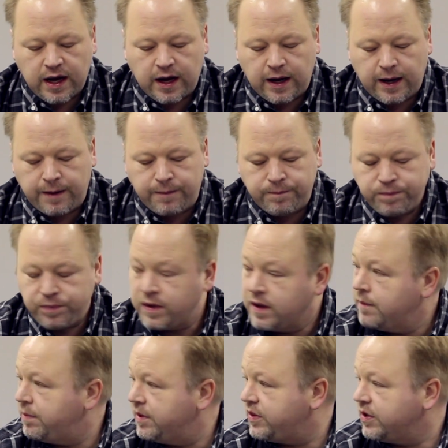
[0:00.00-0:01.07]
Mm-hmm.
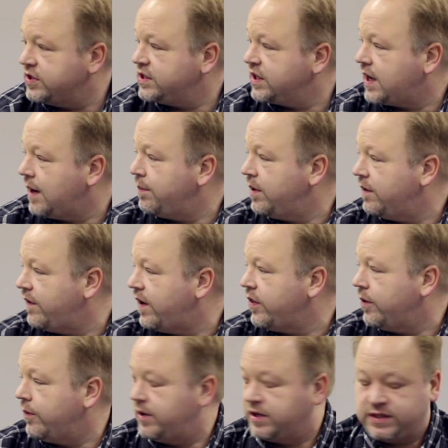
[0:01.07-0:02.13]
But there's a couple of
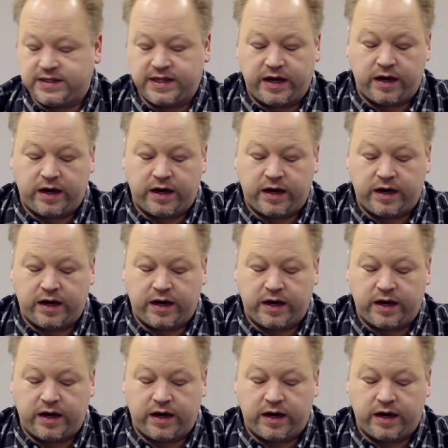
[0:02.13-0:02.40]
other ones